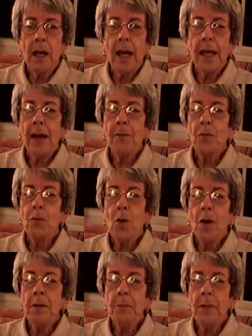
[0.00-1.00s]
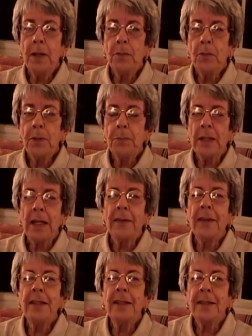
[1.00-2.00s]
have one memory, but I
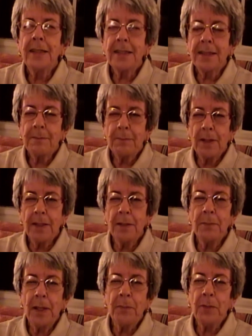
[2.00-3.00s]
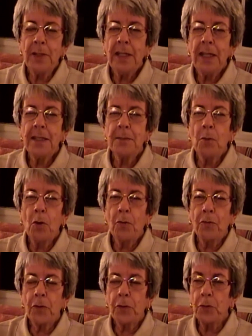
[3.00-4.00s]
think that this other memory is more
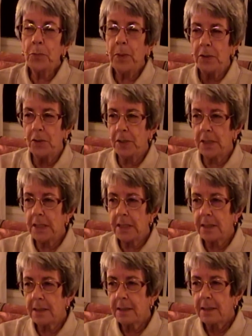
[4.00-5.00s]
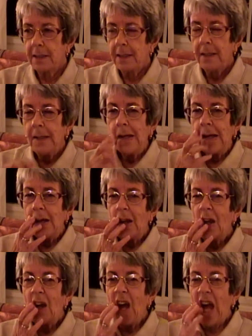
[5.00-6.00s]
through pictures.
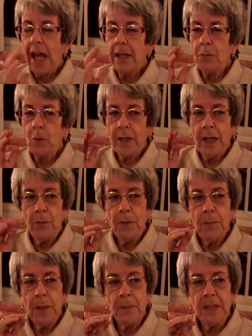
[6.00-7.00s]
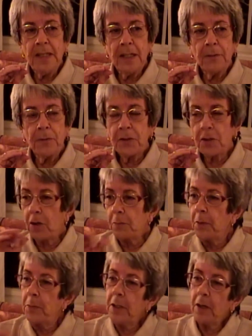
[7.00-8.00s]
And what I remember is that
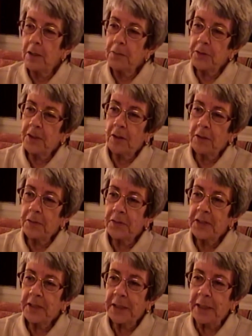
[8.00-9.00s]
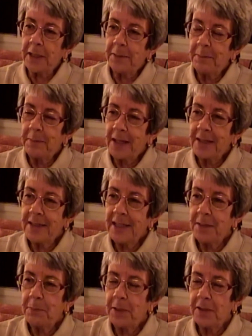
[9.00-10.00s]
Mommy got a photographer to come and
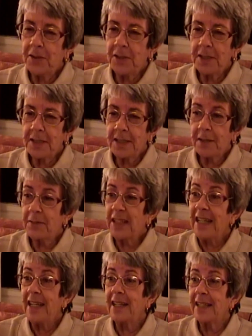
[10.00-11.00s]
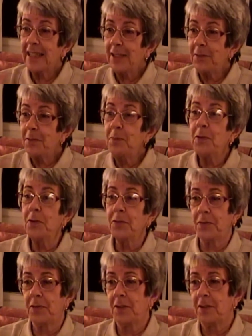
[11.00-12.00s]
take pictures of Claire. Claire was
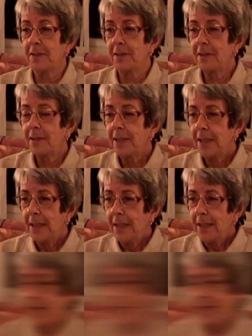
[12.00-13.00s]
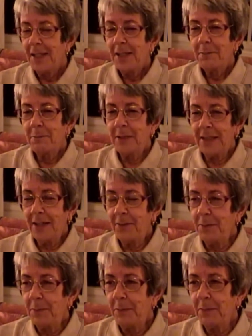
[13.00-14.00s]
beautiful. But I
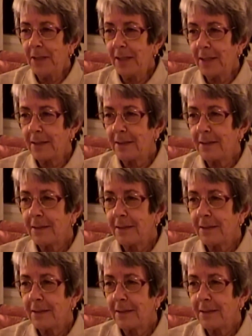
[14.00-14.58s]
remember that.